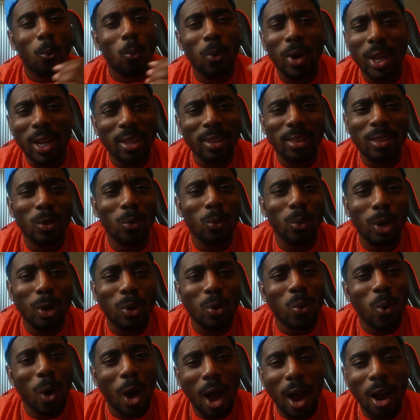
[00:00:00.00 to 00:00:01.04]
what is the
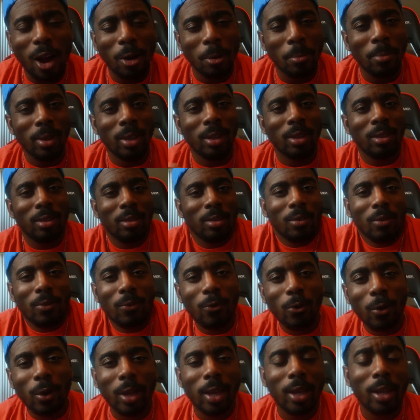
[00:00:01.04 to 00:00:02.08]
requirements
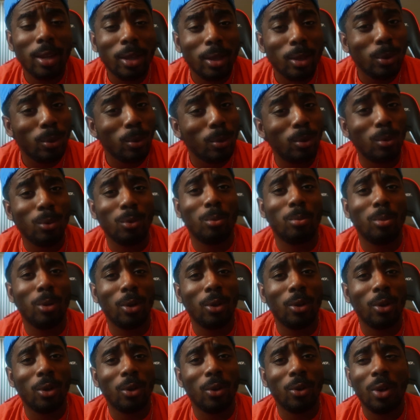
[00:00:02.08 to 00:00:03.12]
for getting a YouTube
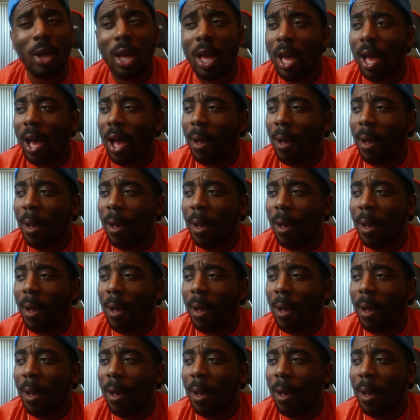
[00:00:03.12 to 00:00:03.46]
logo.